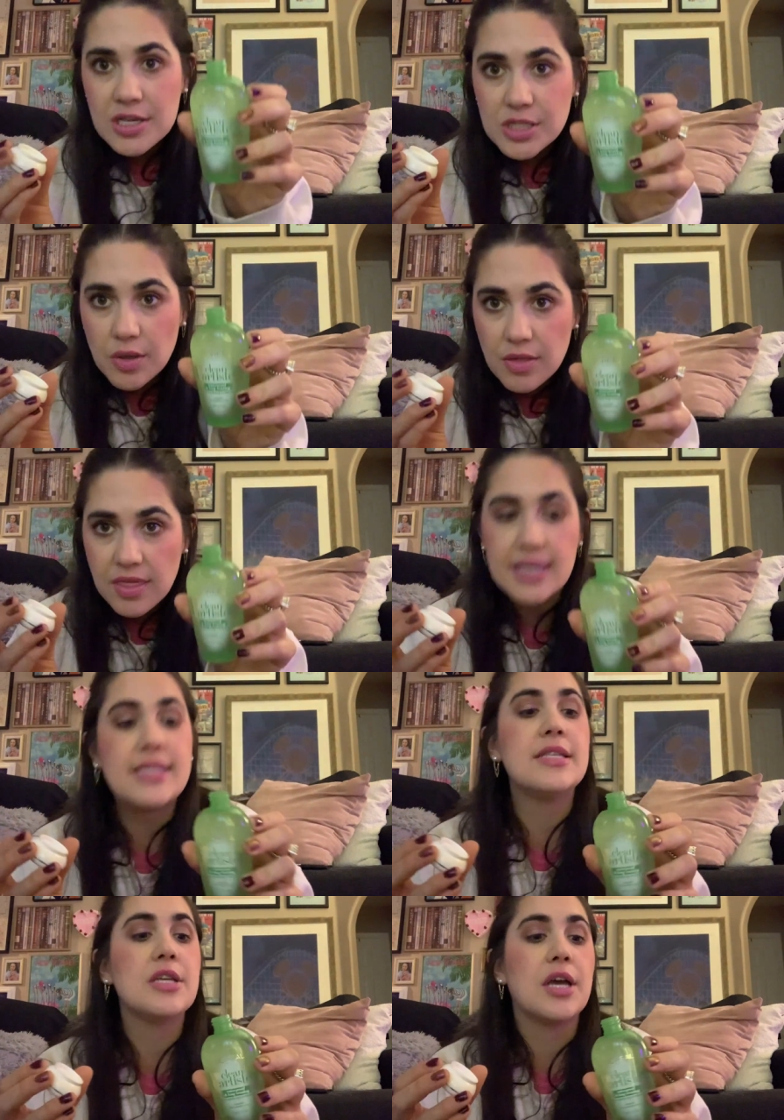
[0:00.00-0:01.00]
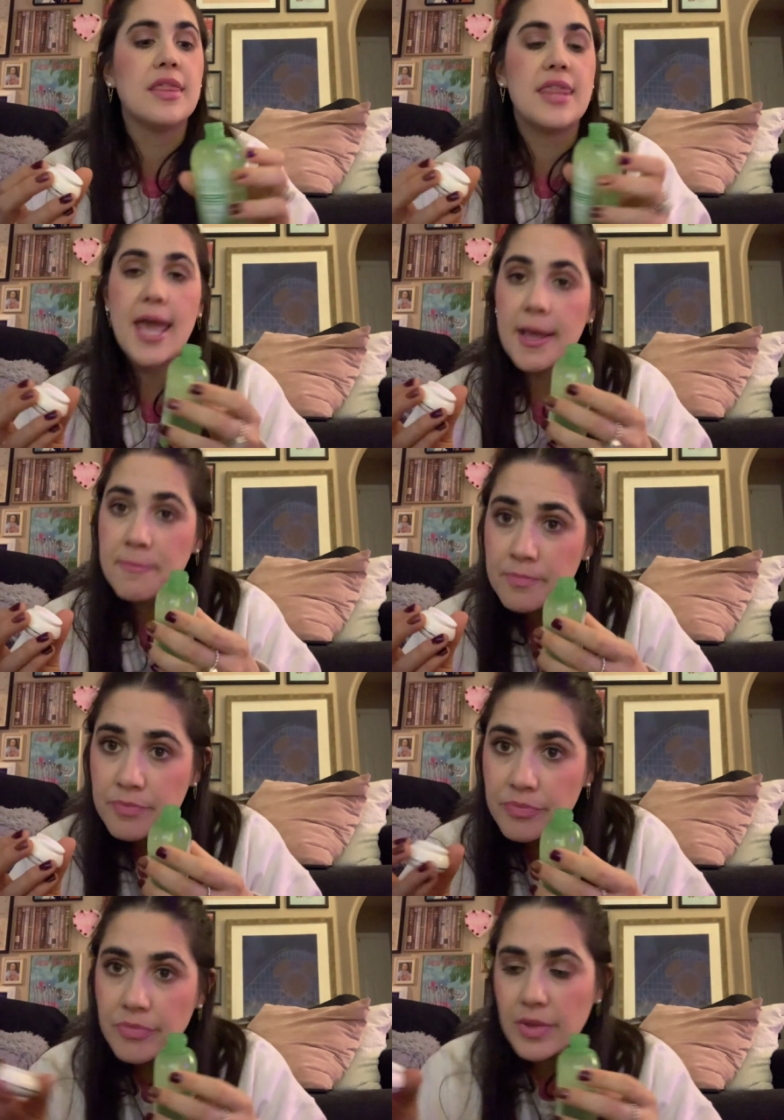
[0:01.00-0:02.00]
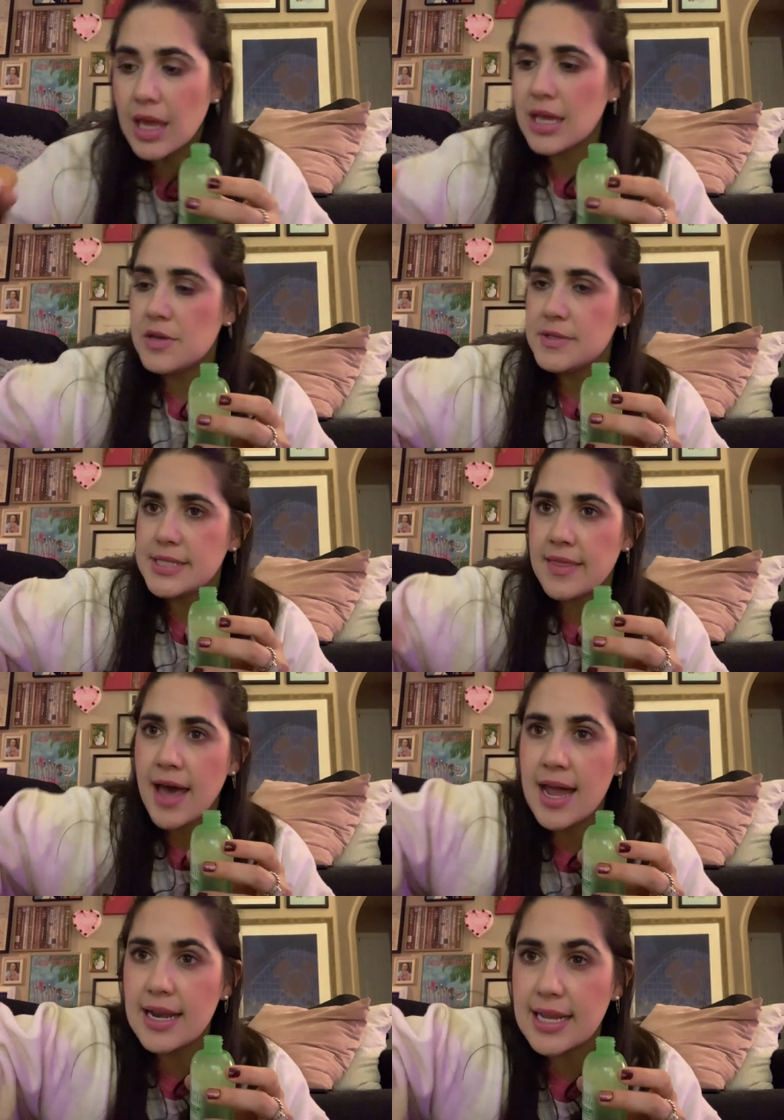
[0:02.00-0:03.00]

So this is a good thing. Can you see that?